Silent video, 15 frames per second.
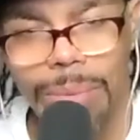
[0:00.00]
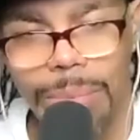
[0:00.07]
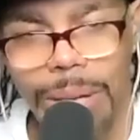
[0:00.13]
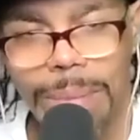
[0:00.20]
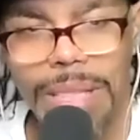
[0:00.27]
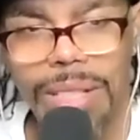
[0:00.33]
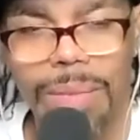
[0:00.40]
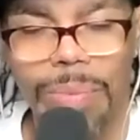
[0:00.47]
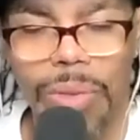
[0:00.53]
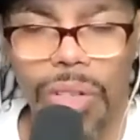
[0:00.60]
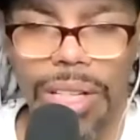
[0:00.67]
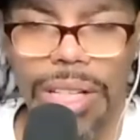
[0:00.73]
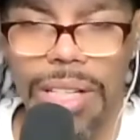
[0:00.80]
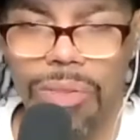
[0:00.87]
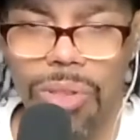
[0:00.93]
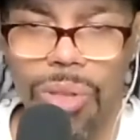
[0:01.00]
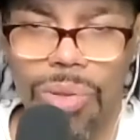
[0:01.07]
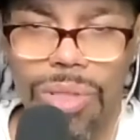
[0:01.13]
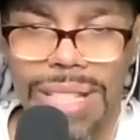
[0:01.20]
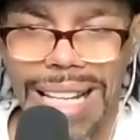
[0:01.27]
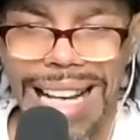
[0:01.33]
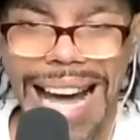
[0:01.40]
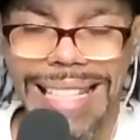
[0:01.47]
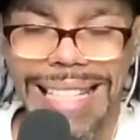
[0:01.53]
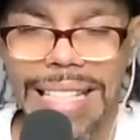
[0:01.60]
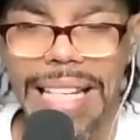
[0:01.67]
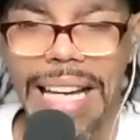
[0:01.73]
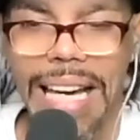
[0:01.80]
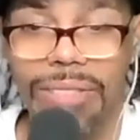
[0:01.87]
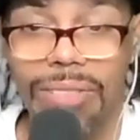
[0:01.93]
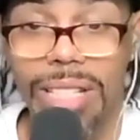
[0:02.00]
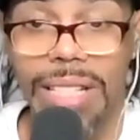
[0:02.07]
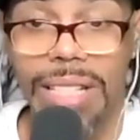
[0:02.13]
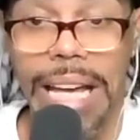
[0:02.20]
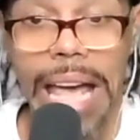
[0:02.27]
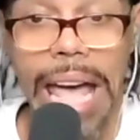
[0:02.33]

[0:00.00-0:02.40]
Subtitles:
maybe some 30-year-olds that got together and said,